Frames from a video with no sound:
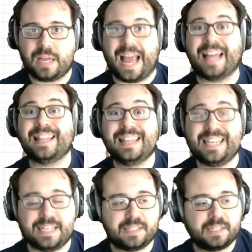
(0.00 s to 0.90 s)
at
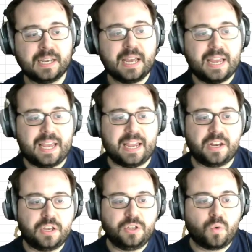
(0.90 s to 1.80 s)
least in
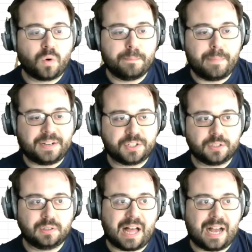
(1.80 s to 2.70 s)
your mentor
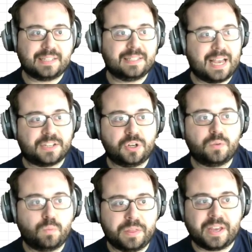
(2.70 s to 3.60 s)
log section
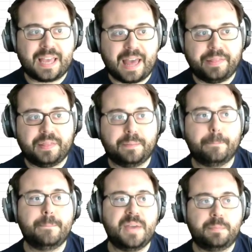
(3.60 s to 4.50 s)
with, again, the
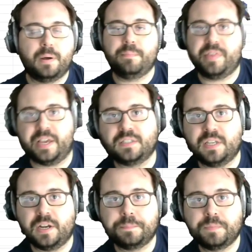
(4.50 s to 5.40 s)
minimum things
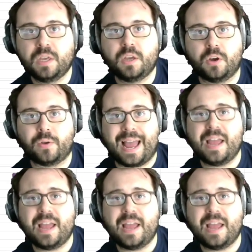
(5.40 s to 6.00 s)
here. Okay.